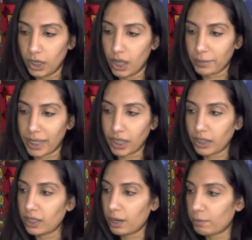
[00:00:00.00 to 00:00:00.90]
I'm getting
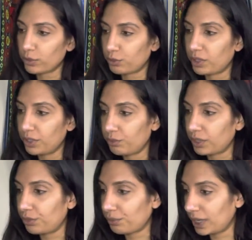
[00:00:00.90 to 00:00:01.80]
the number
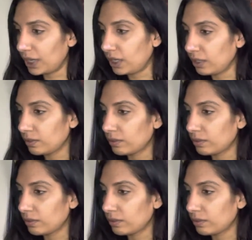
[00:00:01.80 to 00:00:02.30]
333.